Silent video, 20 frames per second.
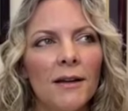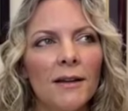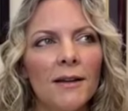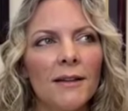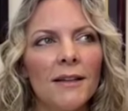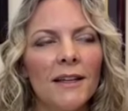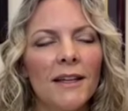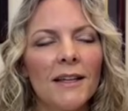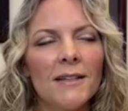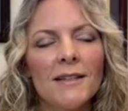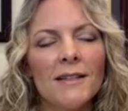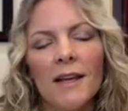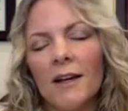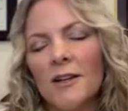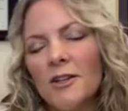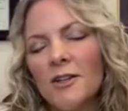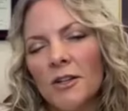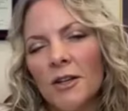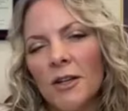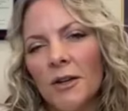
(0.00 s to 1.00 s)
it's
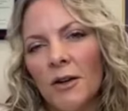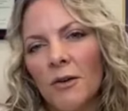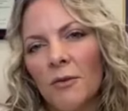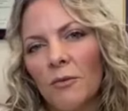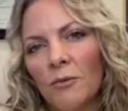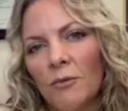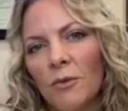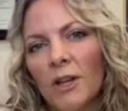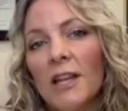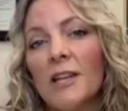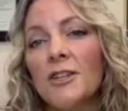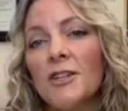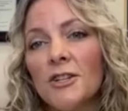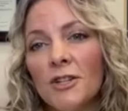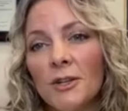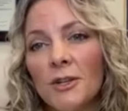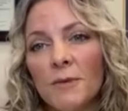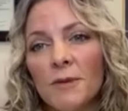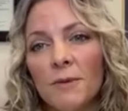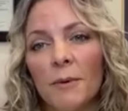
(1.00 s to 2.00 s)
actually in
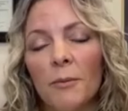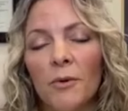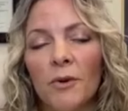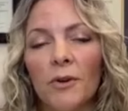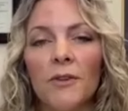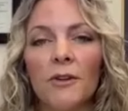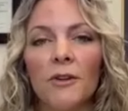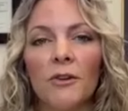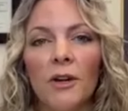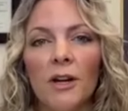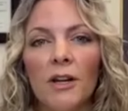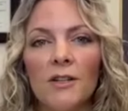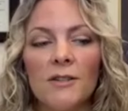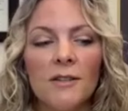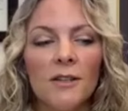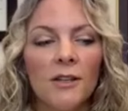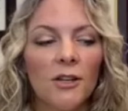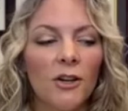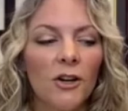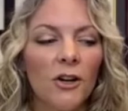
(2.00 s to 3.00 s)
relationship to my book, The Courageous
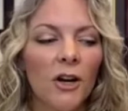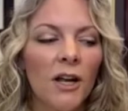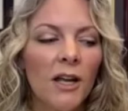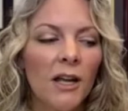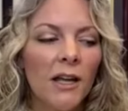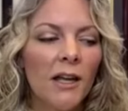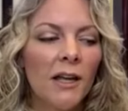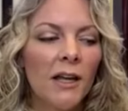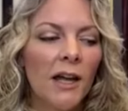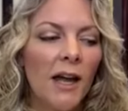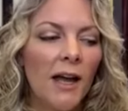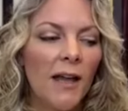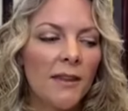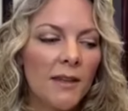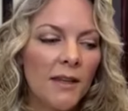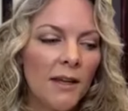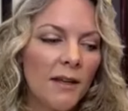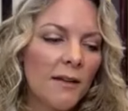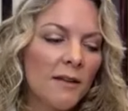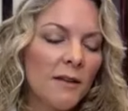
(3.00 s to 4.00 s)
Cure. At
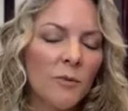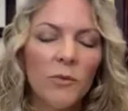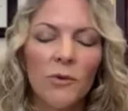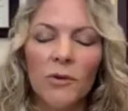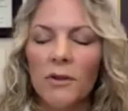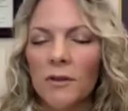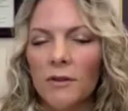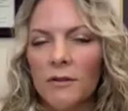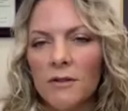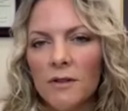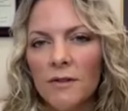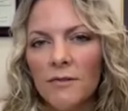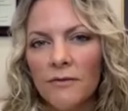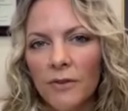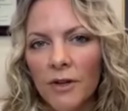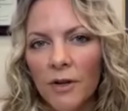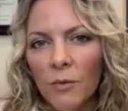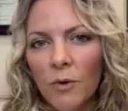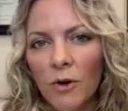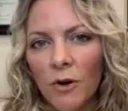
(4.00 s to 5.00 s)
the end of the book, there's a
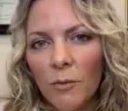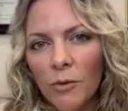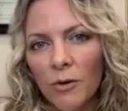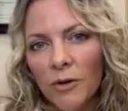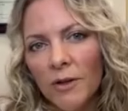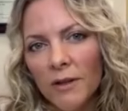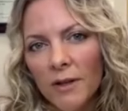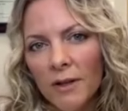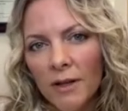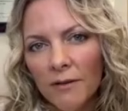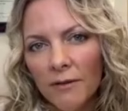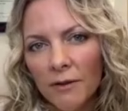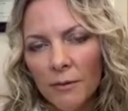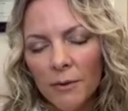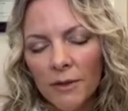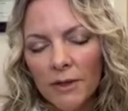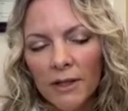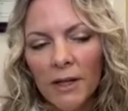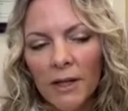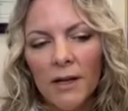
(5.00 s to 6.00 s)
free workbook that
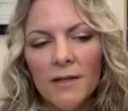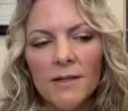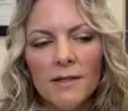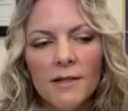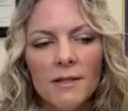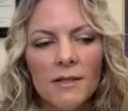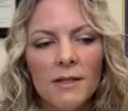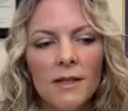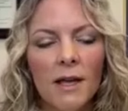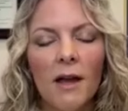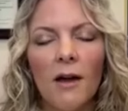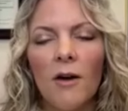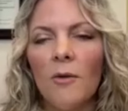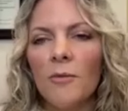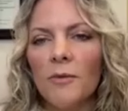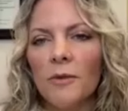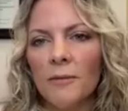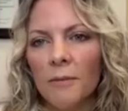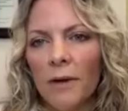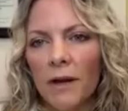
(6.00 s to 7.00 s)
everyone gets to
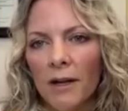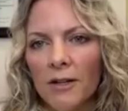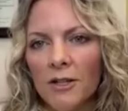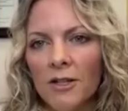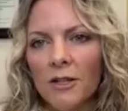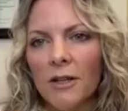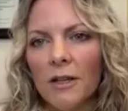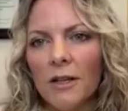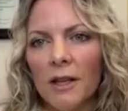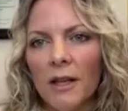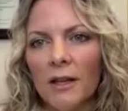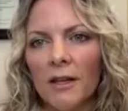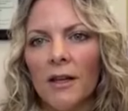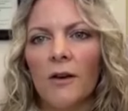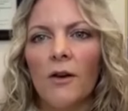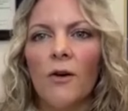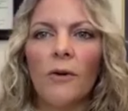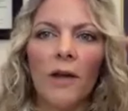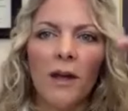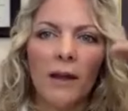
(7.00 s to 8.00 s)
help them actually
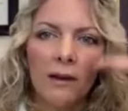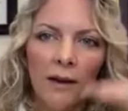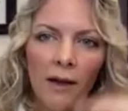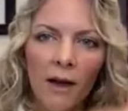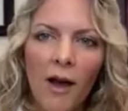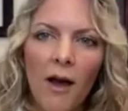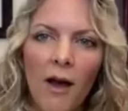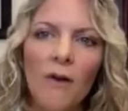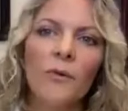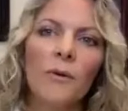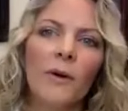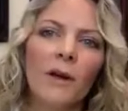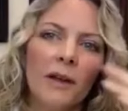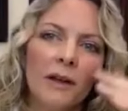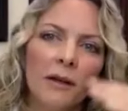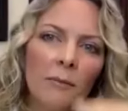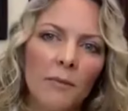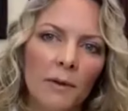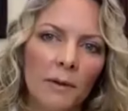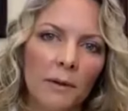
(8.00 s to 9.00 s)
okay, now how do I
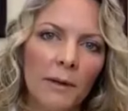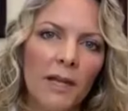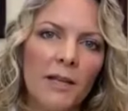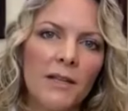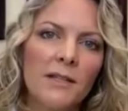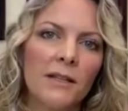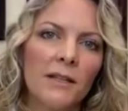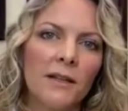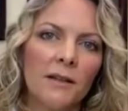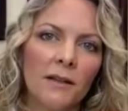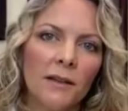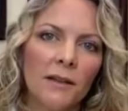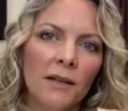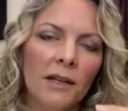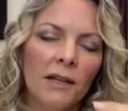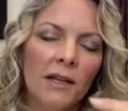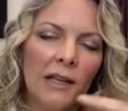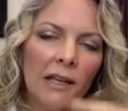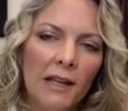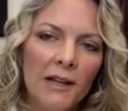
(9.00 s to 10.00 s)
implement and
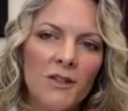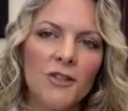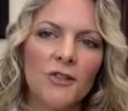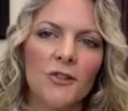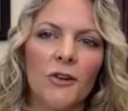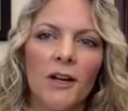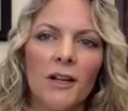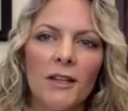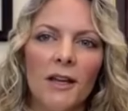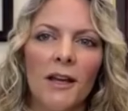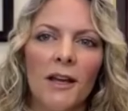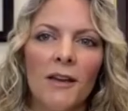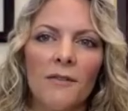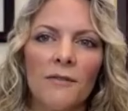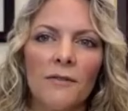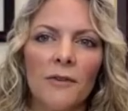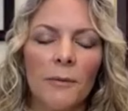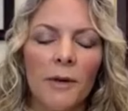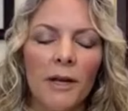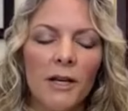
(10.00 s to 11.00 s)
integrate that
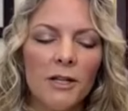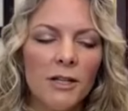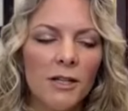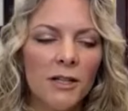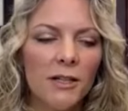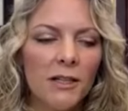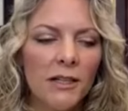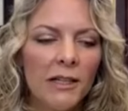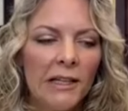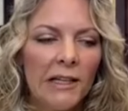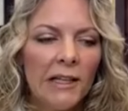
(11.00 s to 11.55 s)
information?